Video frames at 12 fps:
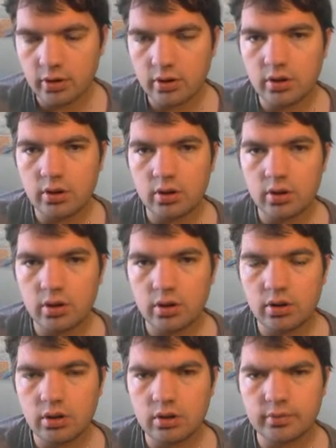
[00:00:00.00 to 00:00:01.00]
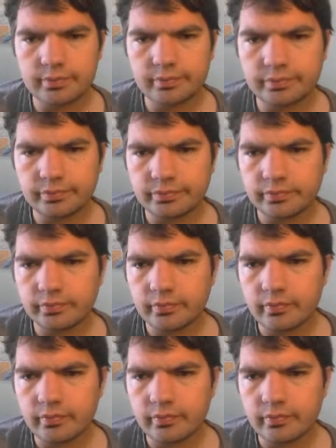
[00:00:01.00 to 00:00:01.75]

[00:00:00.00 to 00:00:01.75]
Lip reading: (no one is talking)